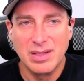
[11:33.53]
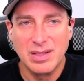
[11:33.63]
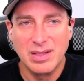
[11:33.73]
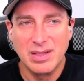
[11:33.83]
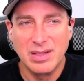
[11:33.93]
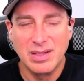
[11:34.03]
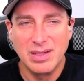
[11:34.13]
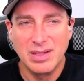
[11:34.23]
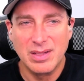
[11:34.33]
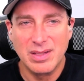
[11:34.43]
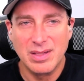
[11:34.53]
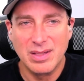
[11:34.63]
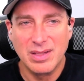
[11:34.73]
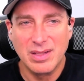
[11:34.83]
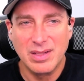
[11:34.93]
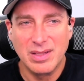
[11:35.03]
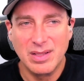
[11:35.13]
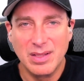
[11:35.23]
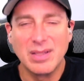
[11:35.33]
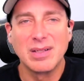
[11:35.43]

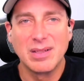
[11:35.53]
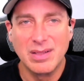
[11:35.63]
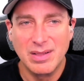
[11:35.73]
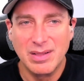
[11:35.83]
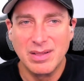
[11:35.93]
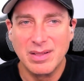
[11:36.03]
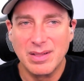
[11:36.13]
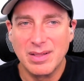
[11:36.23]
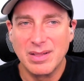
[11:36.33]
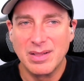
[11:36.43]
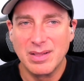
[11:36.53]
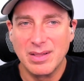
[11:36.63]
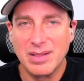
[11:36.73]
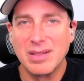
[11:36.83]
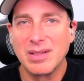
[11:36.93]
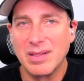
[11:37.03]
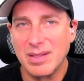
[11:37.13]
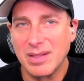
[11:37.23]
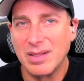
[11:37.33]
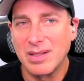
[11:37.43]

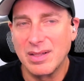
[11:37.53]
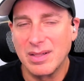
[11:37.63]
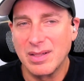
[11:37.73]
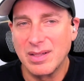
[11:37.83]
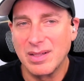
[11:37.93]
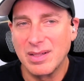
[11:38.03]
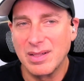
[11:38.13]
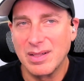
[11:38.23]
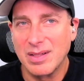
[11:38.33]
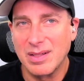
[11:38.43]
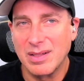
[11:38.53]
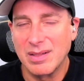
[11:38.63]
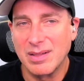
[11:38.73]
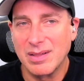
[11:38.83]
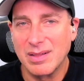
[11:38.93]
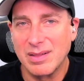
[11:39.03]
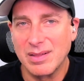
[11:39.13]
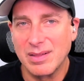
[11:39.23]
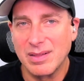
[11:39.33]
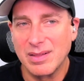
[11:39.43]

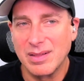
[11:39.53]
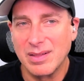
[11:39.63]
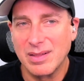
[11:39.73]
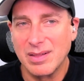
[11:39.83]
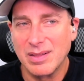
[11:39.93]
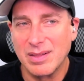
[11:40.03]
(silent)